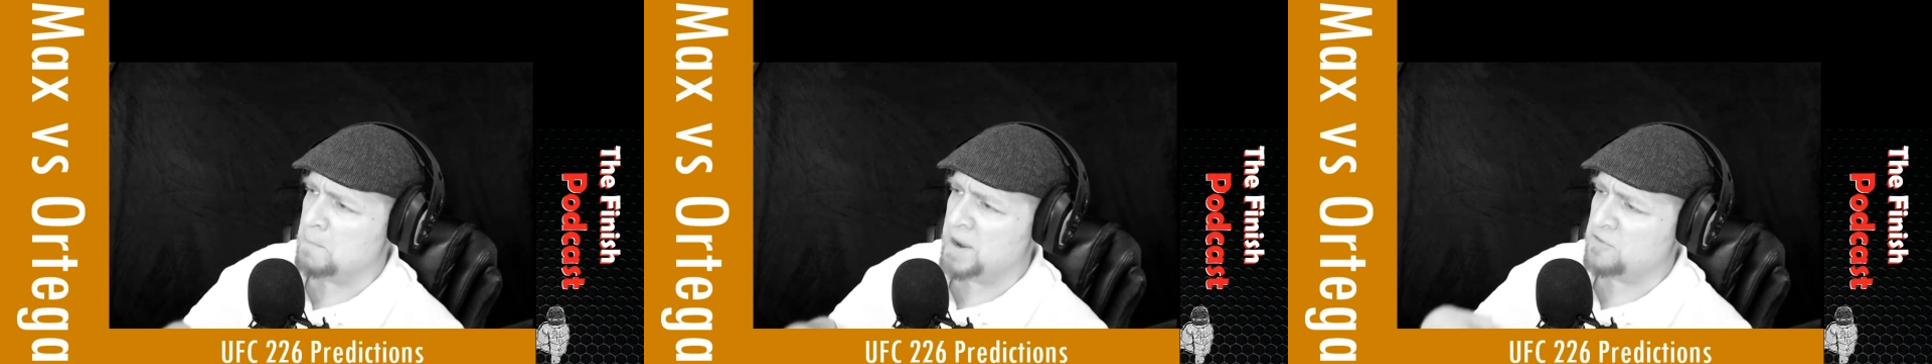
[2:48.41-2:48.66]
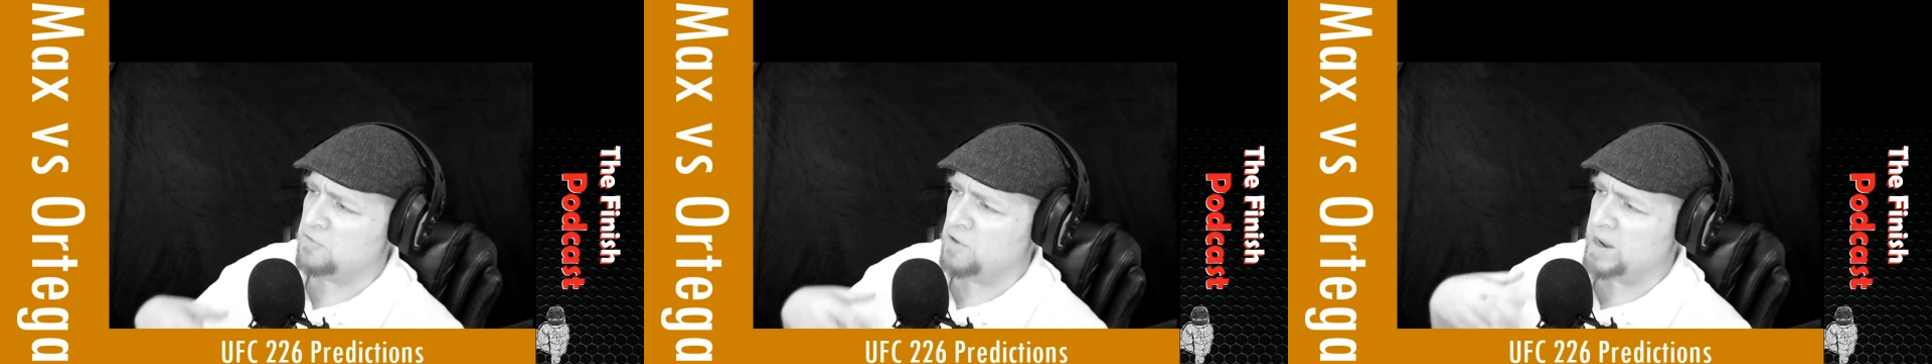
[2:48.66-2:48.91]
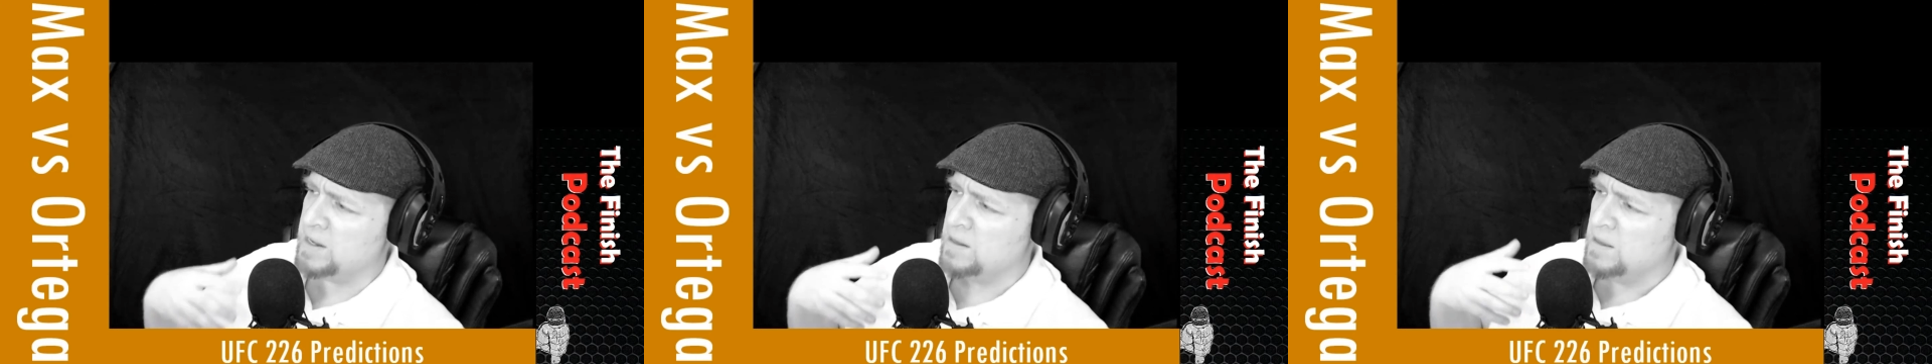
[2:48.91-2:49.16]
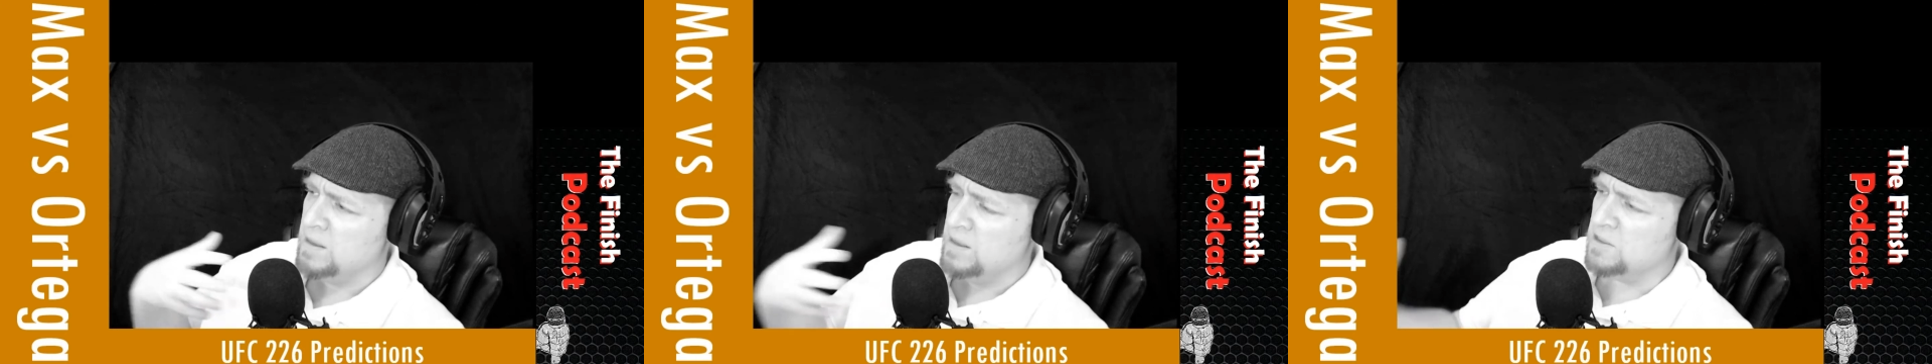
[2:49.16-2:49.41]

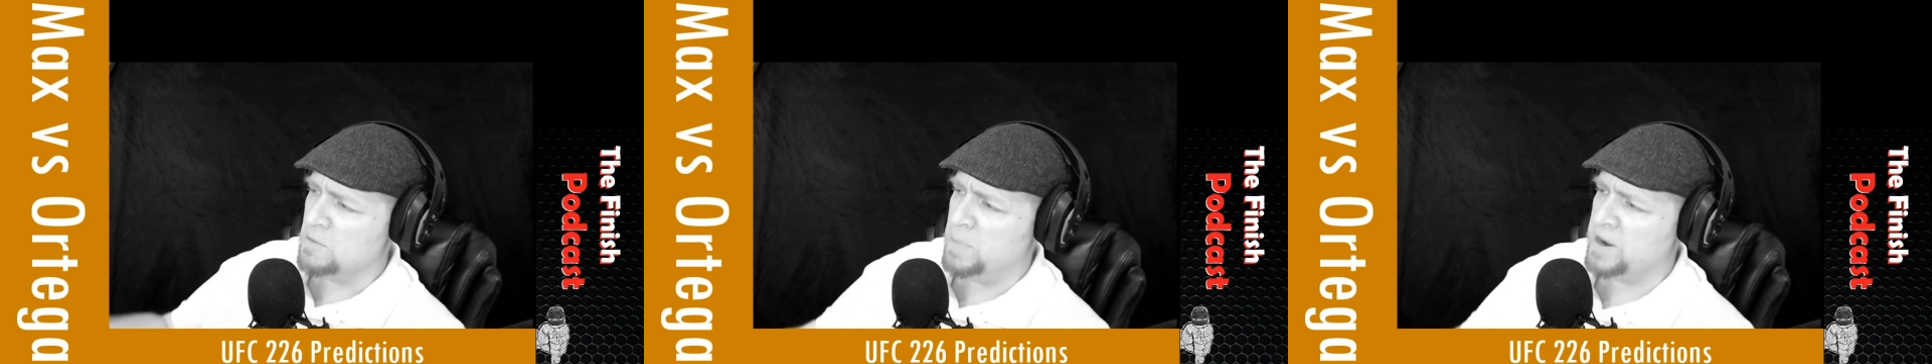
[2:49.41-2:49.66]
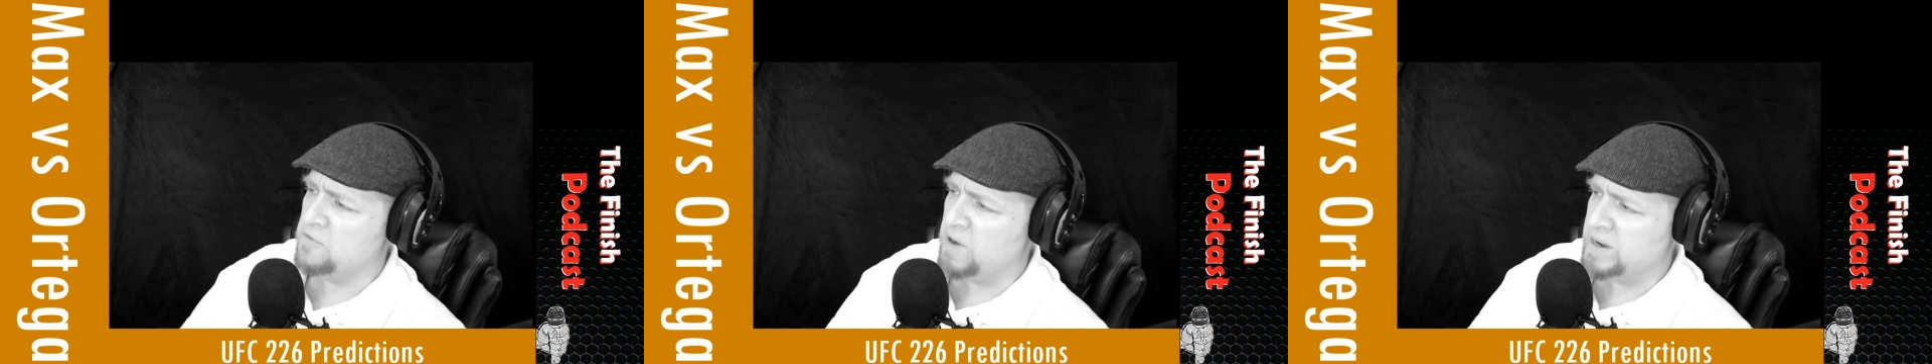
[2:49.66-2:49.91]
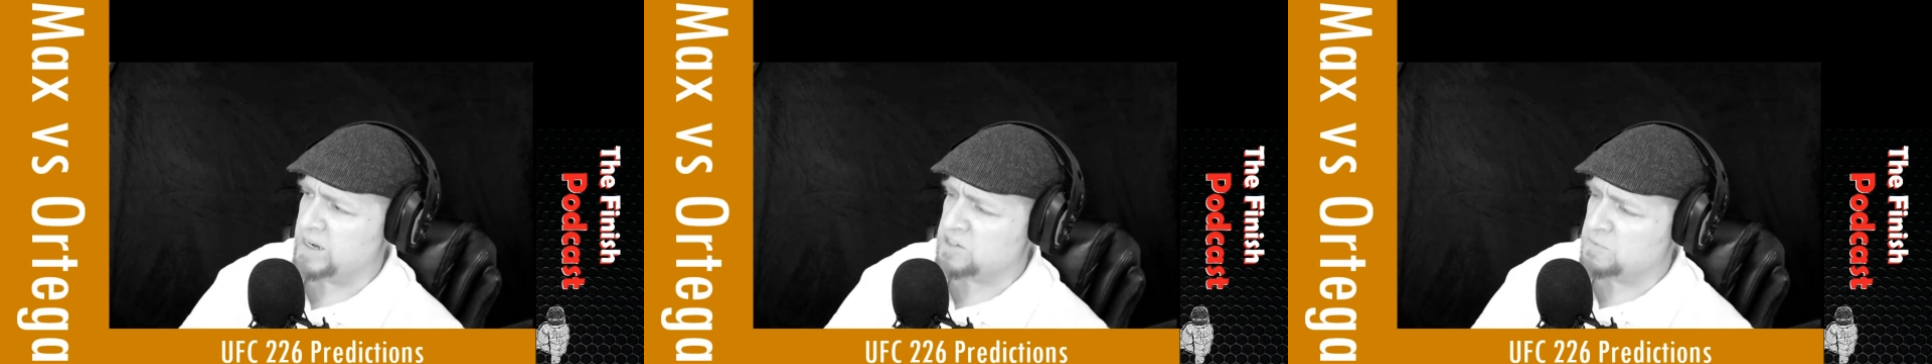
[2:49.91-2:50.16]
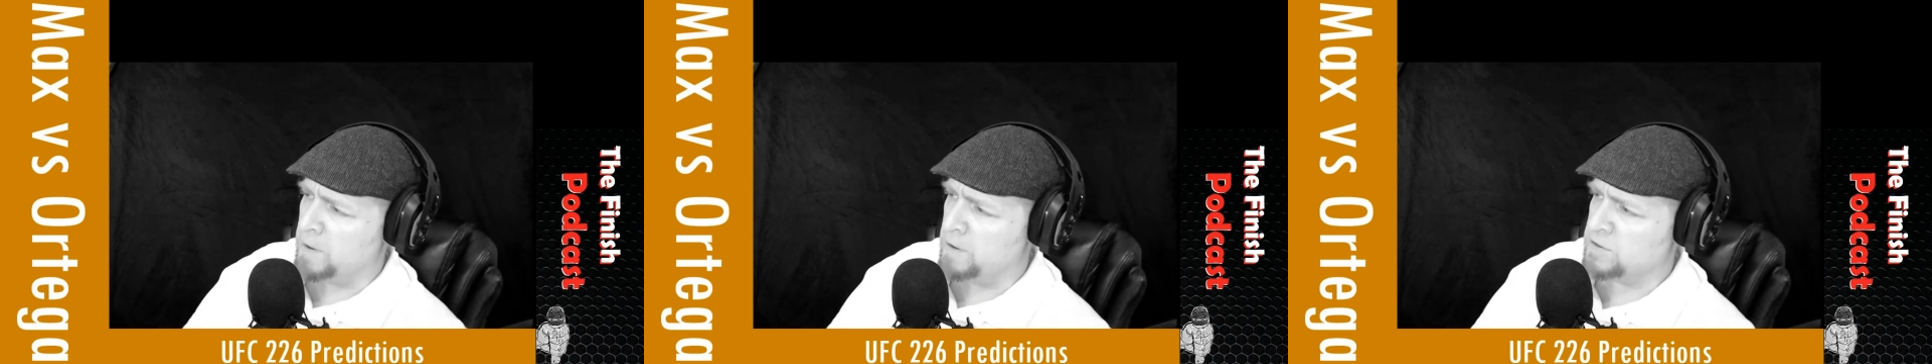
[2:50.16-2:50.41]
the big fight
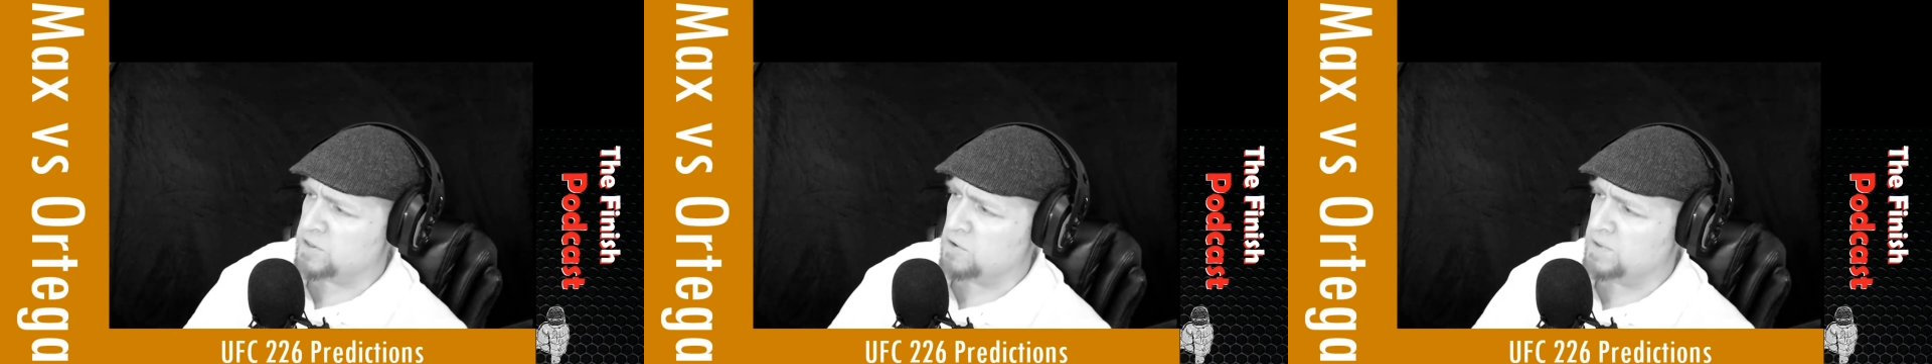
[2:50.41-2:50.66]
experience going